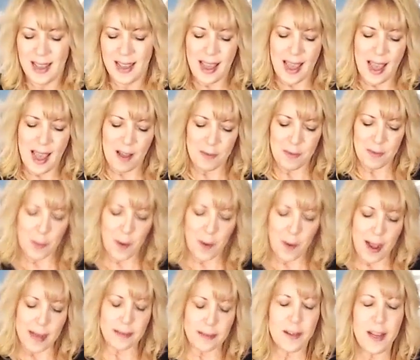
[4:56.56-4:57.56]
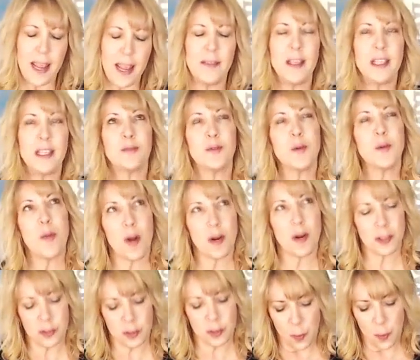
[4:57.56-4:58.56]
half price. Okay, these were
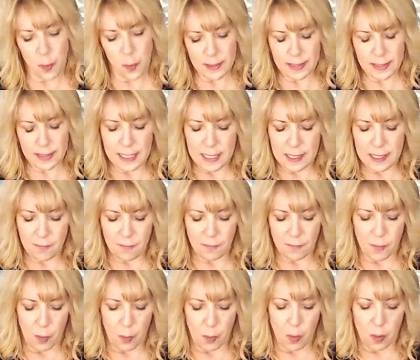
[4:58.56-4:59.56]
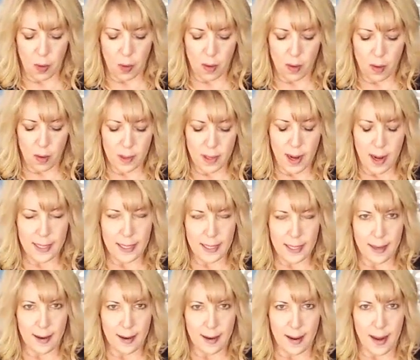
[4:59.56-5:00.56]
marked
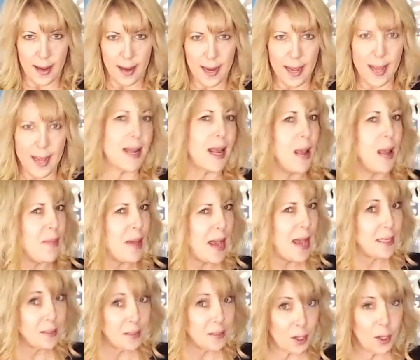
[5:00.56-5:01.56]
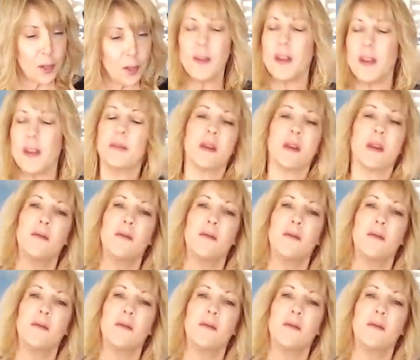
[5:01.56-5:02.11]
$24.99 and I passed on them